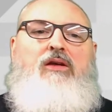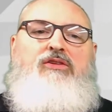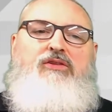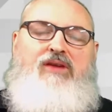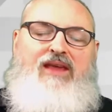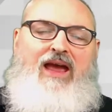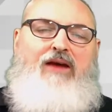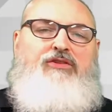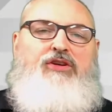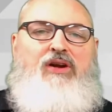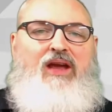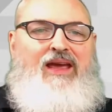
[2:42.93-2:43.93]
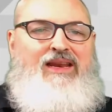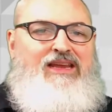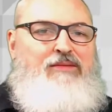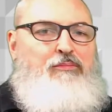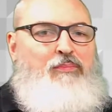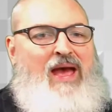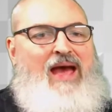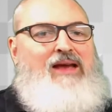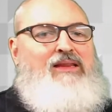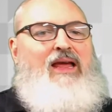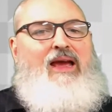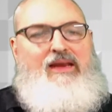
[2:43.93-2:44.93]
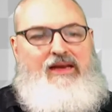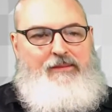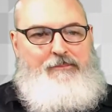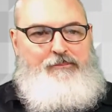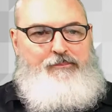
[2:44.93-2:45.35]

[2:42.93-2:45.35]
to counter any backlighting.